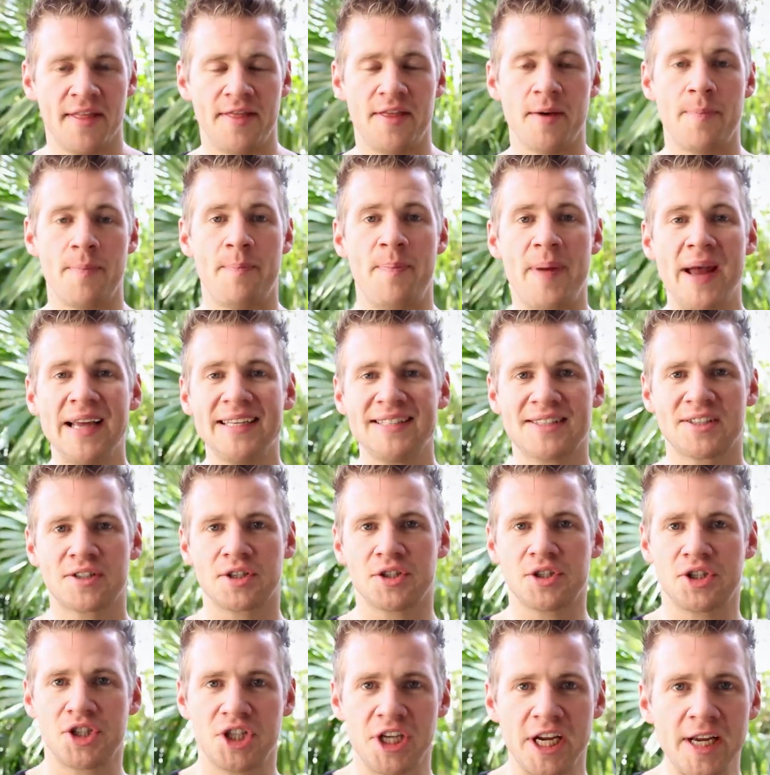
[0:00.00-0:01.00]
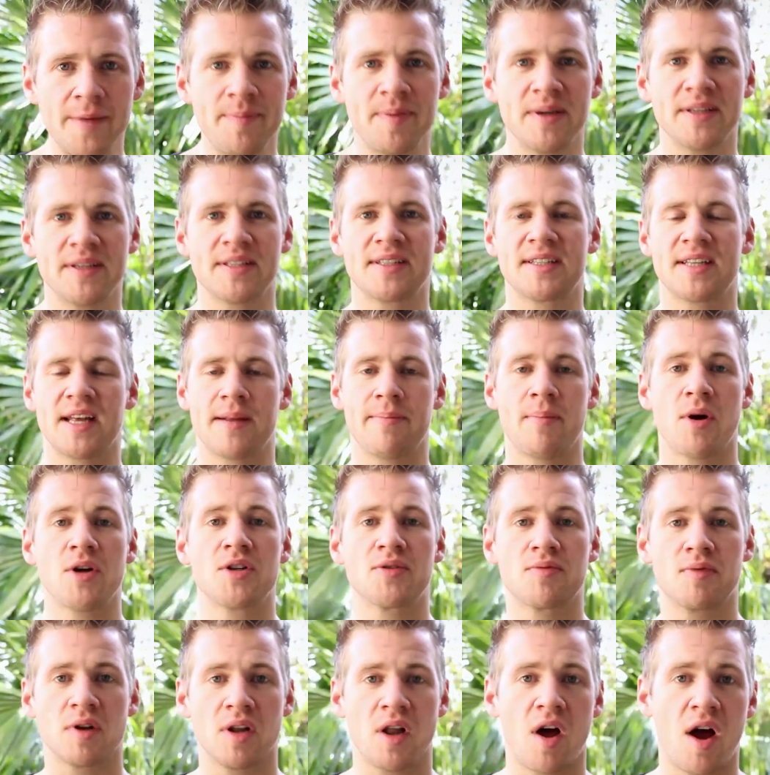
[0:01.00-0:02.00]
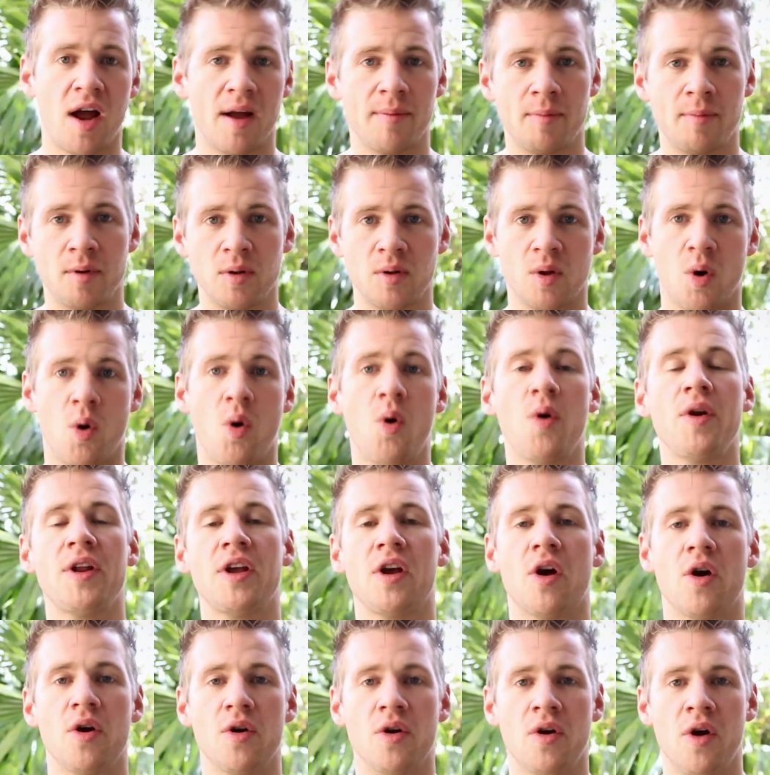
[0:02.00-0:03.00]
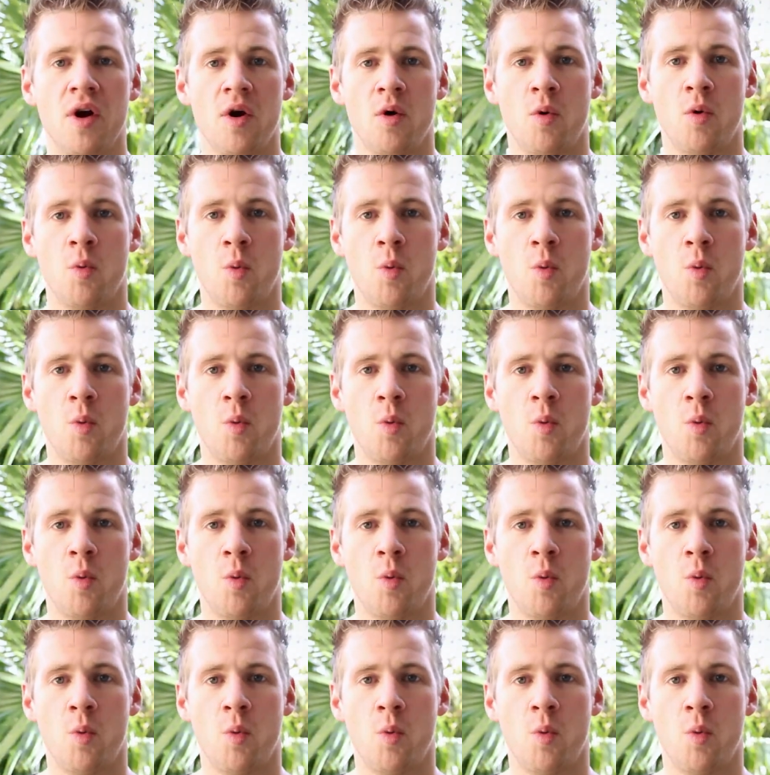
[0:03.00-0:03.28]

The best, cheapest, and most reliable audio